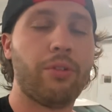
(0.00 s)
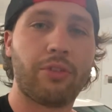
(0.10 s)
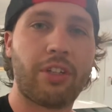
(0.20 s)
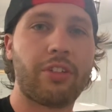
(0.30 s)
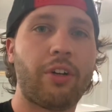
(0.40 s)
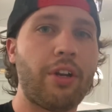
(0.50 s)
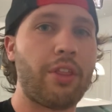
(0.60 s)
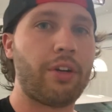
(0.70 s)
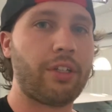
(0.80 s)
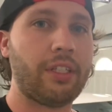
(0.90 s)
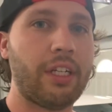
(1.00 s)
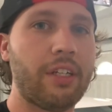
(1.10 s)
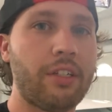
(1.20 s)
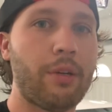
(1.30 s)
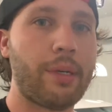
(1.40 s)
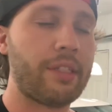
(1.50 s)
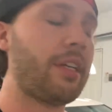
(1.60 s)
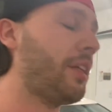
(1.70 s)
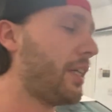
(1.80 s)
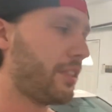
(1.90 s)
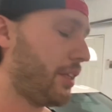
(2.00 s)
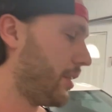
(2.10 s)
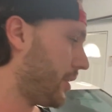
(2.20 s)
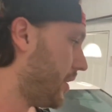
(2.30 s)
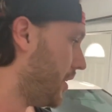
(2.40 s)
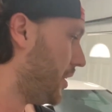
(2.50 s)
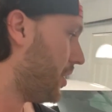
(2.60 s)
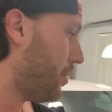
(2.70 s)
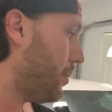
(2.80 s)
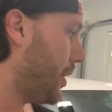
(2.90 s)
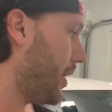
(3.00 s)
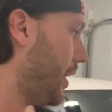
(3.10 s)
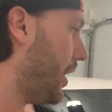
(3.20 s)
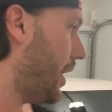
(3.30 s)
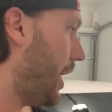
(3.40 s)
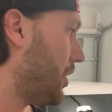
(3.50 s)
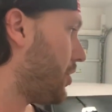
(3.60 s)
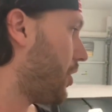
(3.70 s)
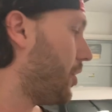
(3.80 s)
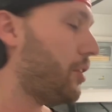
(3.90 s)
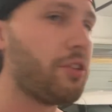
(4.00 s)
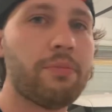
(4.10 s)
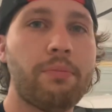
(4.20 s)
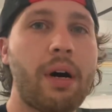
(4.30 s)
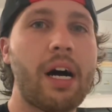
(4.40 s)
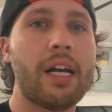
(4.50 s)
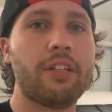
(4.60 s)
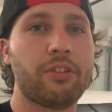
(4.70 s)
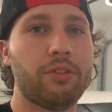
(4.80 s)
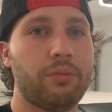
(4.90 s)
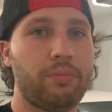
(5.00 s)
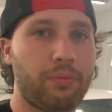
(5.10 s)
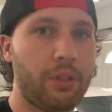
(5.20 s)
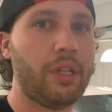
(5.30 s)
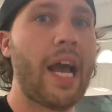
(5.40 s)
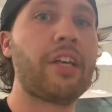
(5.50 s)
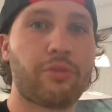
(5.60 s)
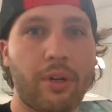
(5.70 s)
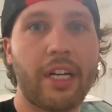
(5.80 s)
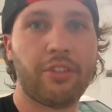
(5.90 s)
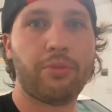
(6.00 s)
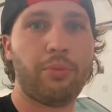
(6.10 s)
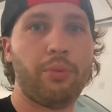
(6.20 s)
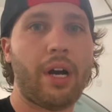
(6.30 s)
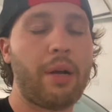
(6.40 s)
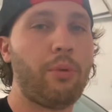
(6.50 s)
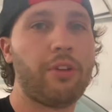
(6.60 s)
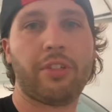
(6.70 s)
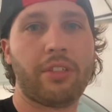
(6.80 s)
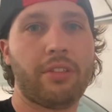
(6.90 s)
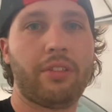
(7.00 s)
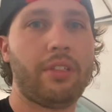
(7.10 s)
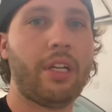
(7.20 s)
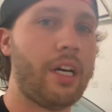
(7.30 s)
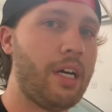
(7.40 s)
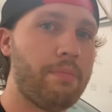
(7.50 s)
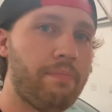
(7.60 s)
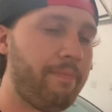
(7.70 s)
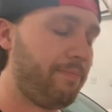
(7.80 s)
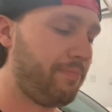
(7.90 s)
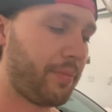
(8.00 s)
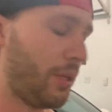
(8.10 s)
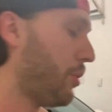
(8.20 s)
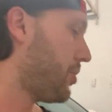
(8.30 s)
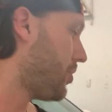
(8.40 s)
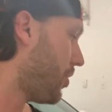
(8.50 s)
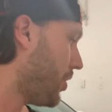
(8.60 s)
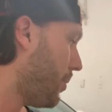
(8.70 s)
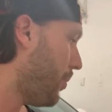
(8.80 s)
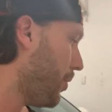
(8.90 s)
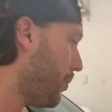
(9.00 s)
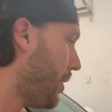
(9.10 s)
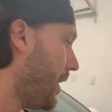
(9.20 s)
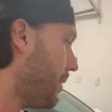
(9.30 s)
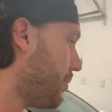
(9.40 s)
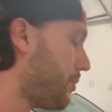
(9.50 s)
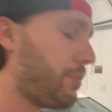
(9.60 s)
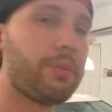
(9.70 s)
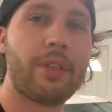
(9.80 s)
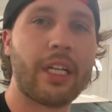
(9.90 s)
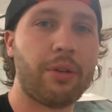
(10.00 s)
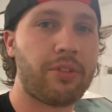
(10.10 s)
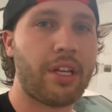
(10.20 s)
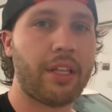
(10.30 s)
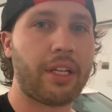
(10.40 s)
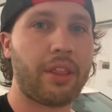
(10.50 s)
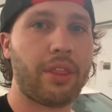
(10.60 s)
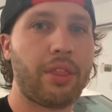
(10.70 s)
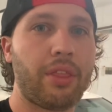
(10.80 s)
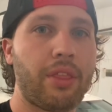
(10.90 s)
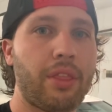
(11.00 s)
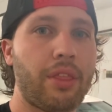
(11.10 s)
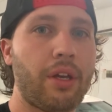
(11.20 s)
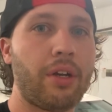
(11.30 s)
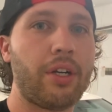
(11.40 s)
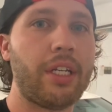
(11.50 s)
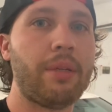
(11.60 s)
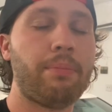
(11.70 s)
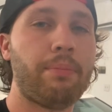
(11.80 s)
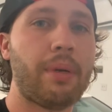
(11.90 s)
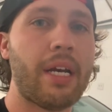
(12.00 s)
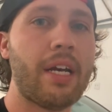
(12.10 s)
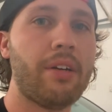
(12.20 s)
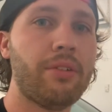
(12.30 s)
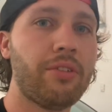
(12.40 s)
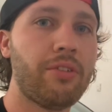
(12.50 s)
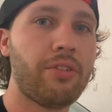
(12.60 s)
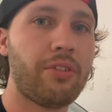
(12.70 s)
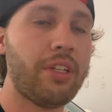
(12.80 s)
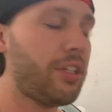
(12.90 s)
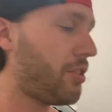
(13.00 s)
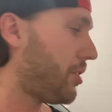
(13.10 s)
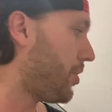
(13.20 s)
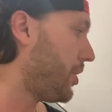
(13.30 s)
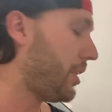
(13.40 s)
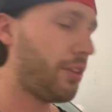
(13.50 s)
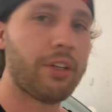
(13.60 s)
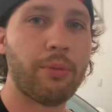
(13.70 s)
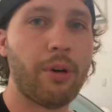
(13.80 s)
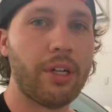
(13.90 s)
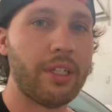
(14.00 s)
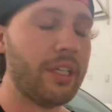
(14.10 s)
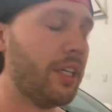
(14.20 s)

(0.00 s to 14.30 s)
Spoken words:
So I started in 3rd gear, no anti-lag, nothing. But I turned mine. So the last race, I wasn't turned up all the way. I think it was at like 30 pounds-ish, 30, 31.